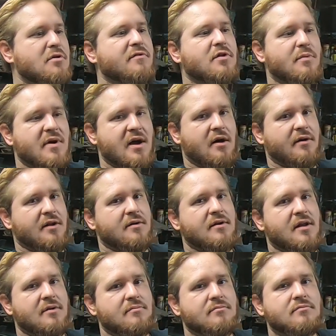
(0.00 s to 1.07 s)
move it around,
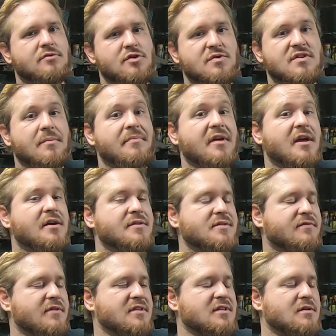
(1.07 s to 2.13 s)
and do something else
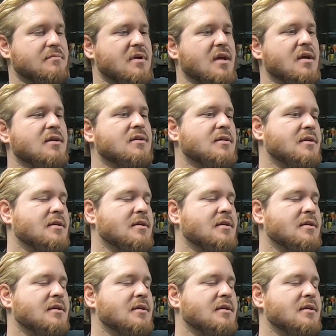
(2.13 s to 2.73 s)
for the time being.